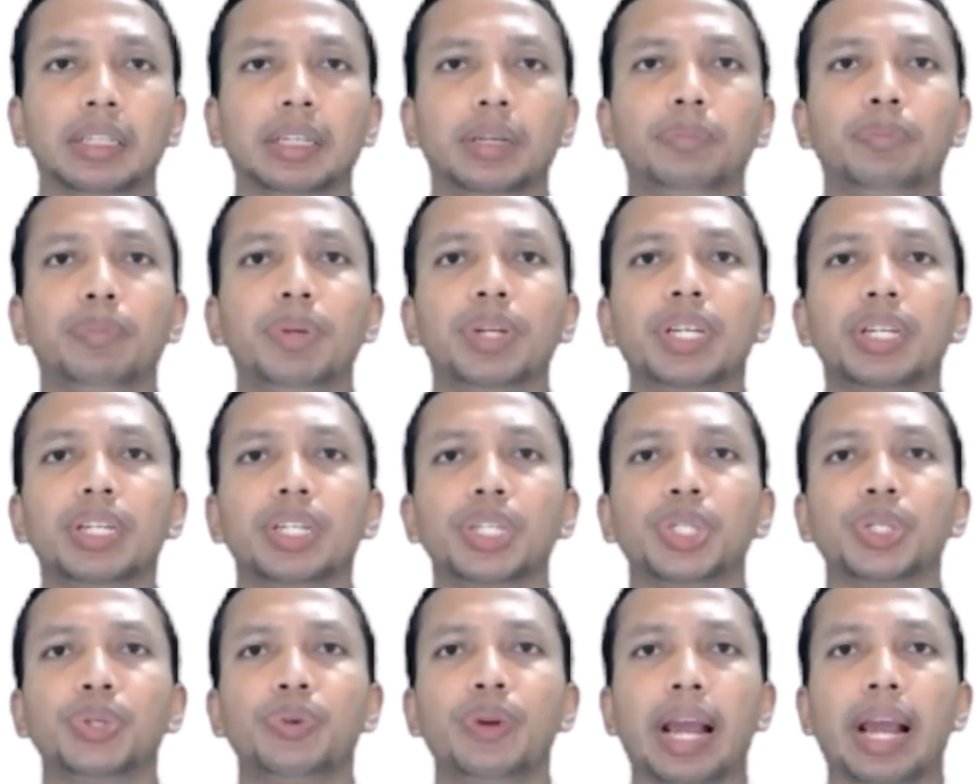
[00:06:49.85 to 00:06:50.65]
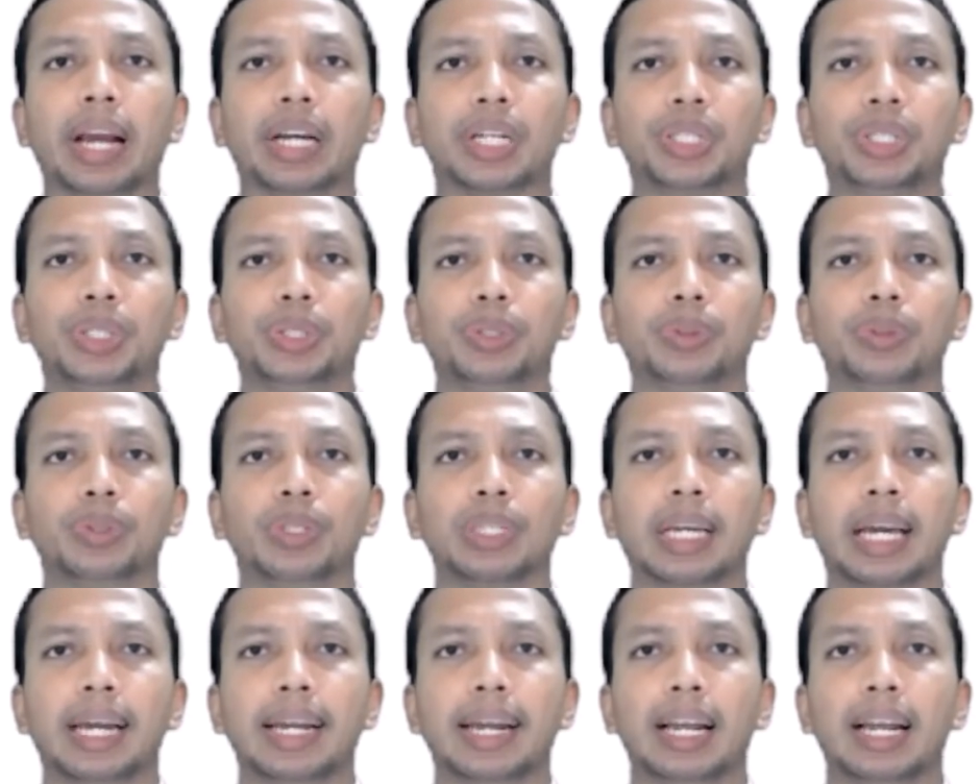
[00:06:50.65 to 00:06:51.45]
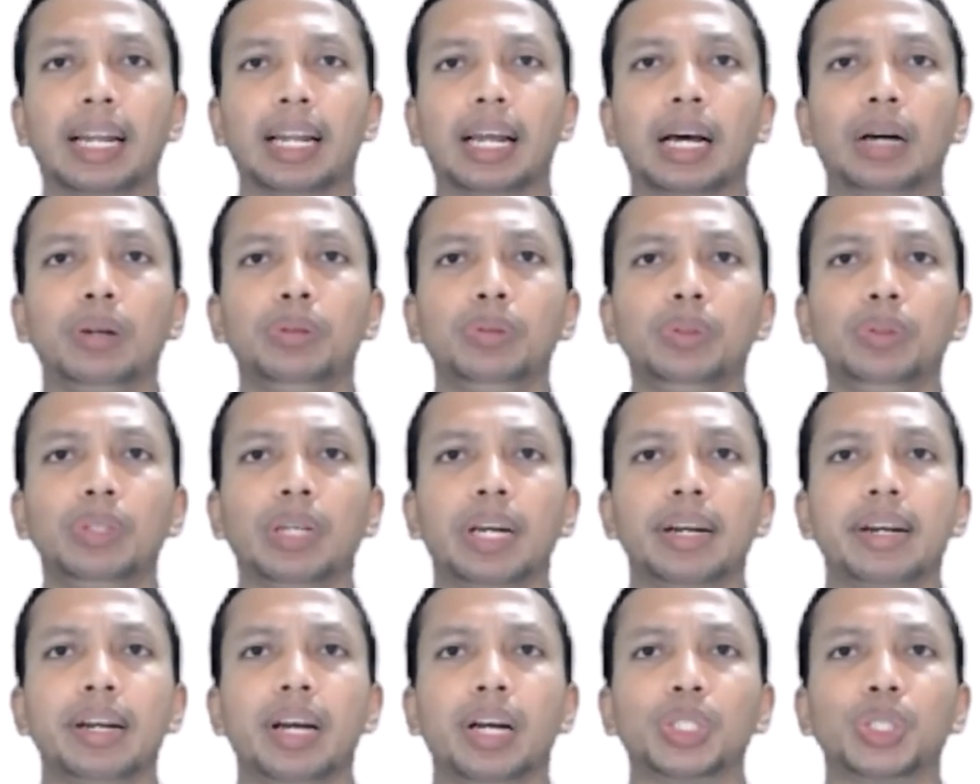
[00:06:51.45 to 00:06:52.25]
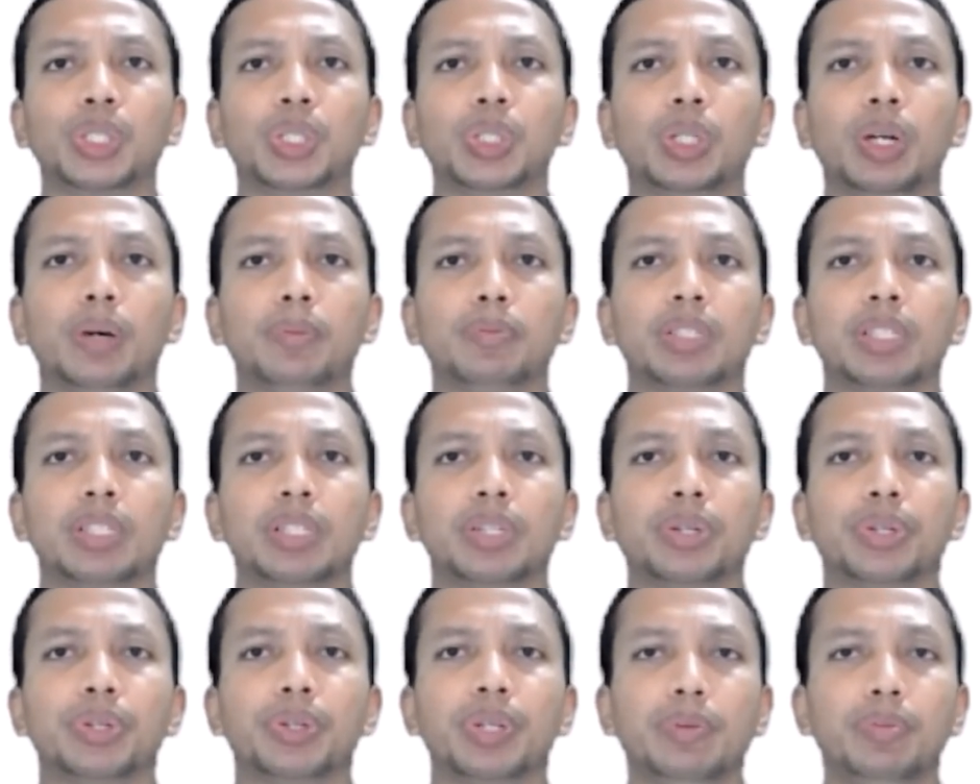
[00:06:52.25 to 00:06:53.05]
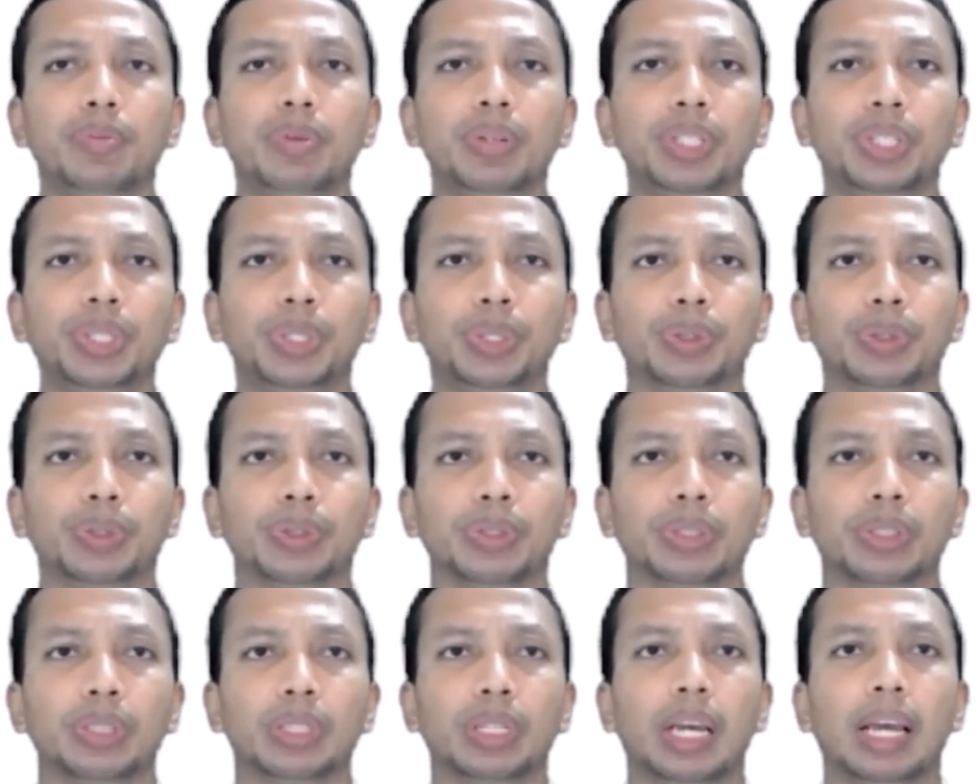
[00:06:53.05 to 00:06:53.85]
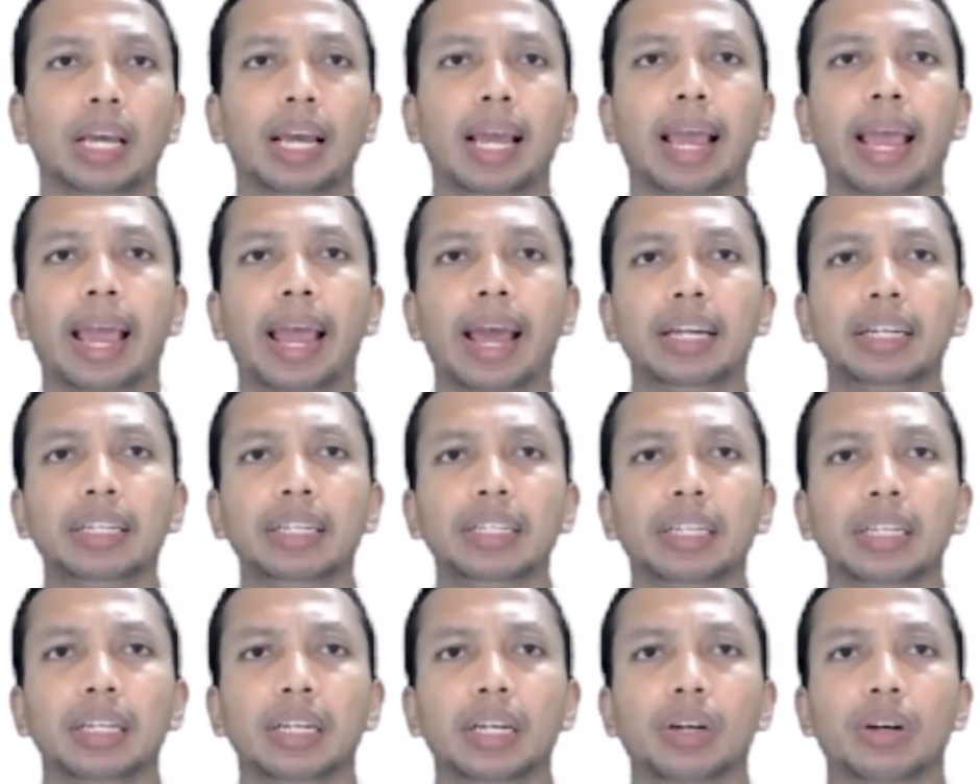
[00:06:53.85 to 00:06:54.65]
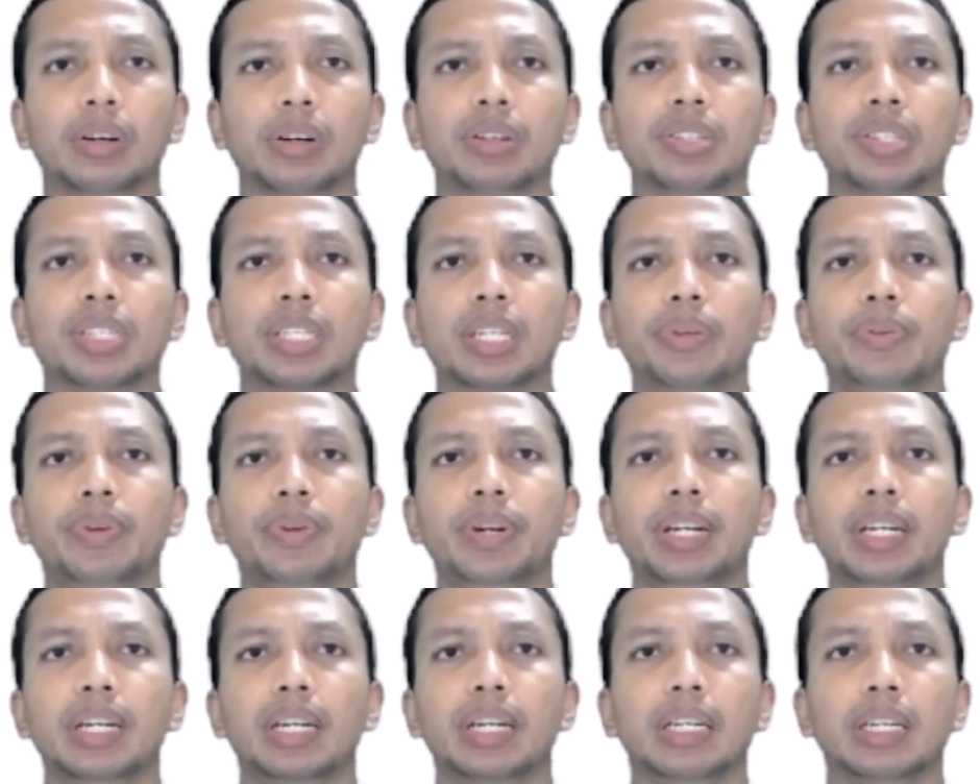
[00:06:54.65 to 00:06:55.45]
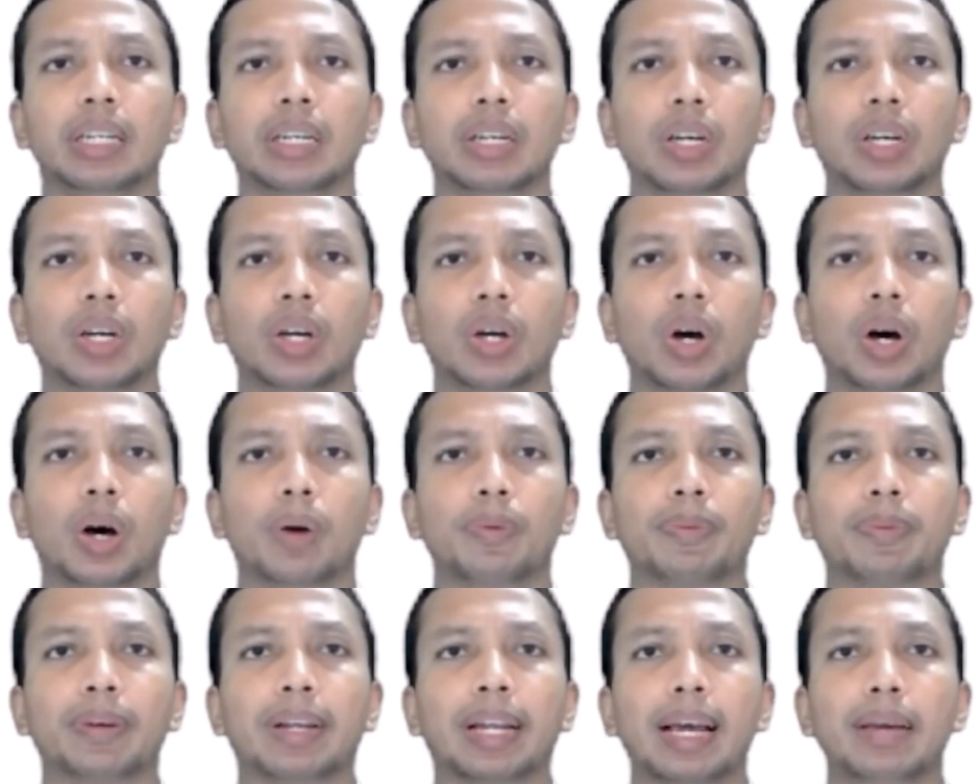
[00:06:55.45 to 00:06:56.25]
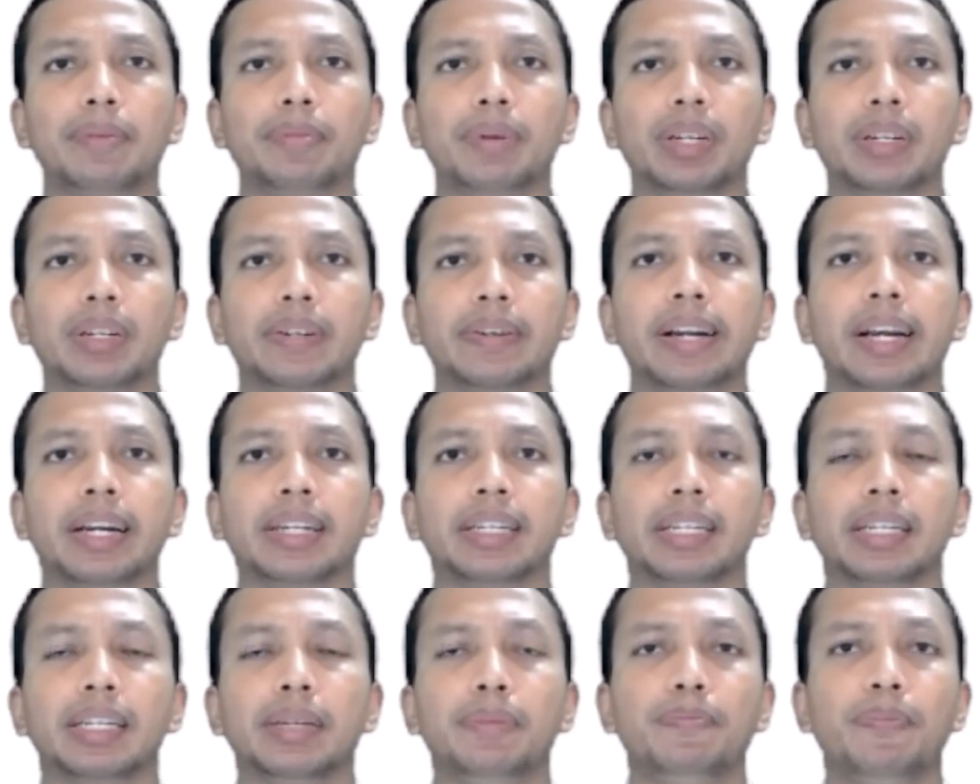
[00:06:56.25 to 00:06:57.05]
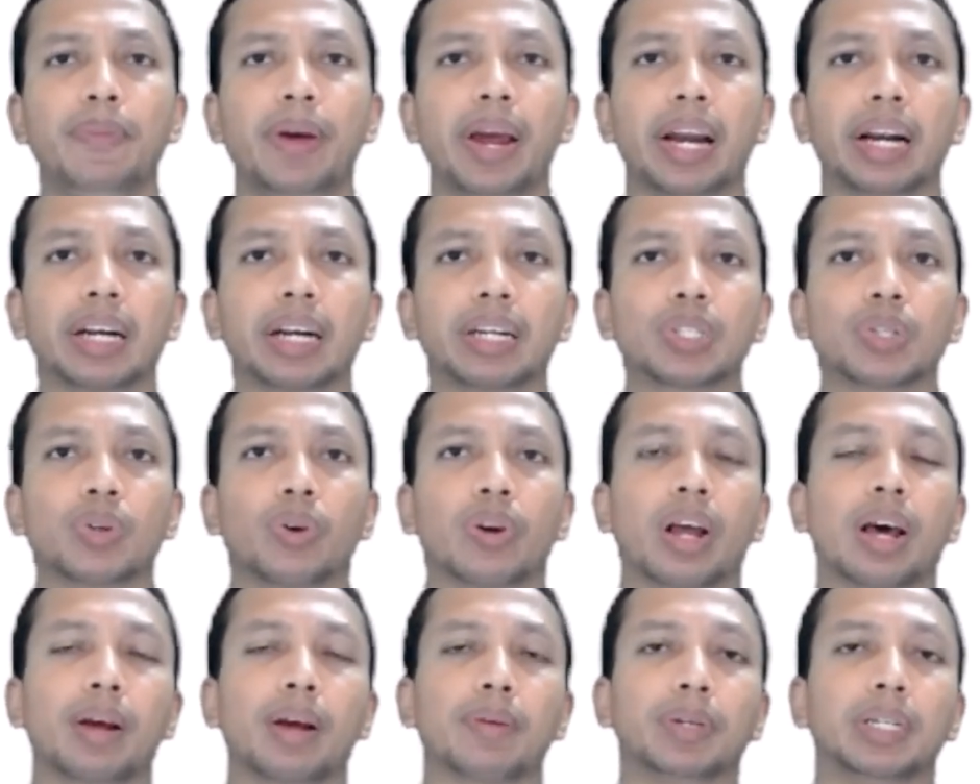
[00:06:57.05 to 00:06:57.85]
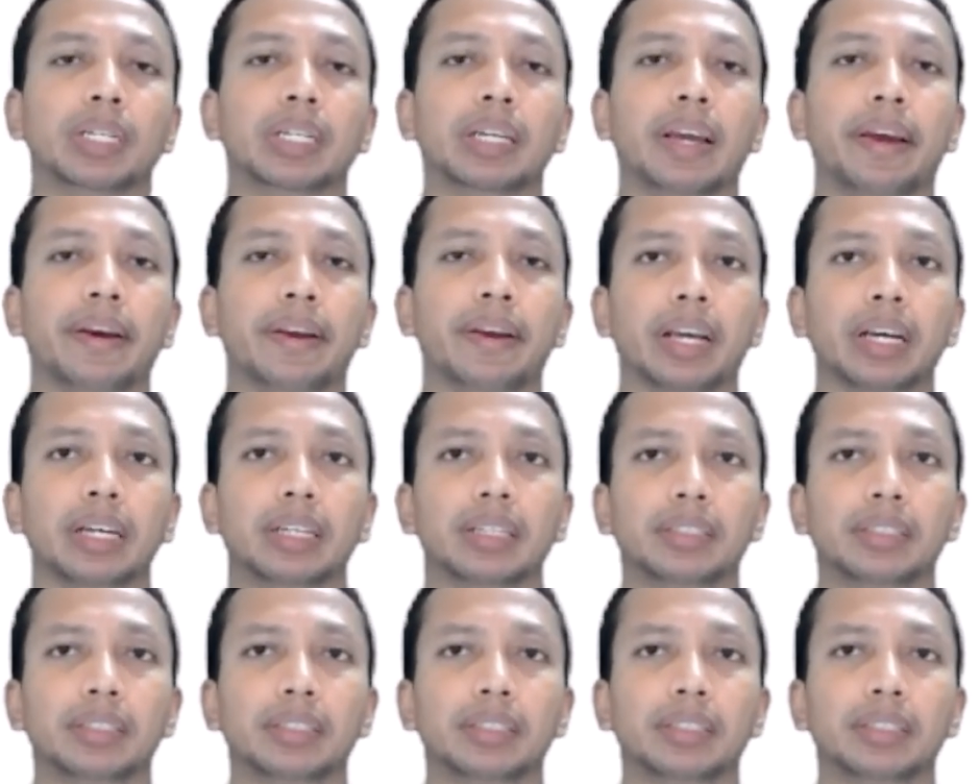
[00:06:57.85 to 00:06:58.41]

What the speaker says: mitigation action can allow the reduction of CO2 emissions and consequently of climate-related impacts on urban areas.